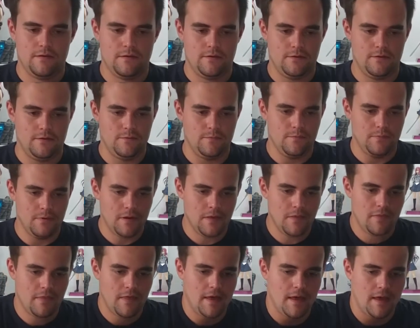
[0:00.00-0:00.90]
You
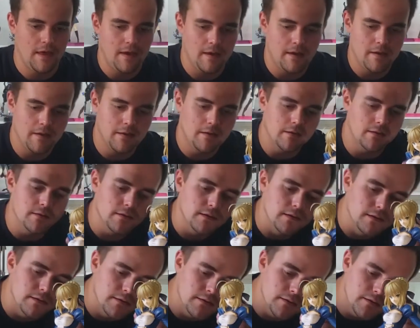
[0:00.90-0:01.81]
put that
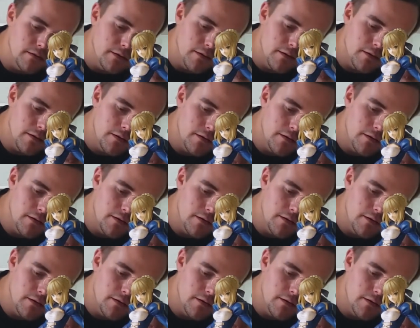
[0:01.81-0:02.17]
in